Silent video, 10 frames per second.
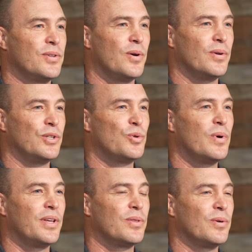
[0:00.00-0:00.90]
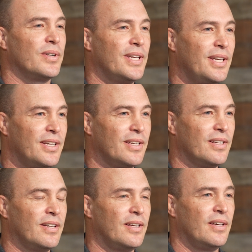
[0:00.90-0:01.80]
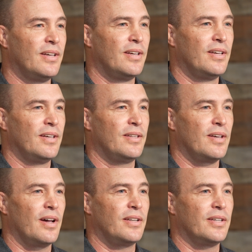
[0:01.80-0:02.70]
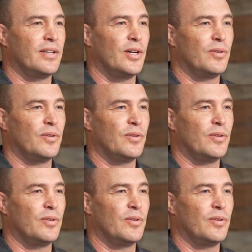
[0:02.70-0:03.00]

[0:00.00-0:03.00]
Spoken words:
so in 2013, the idea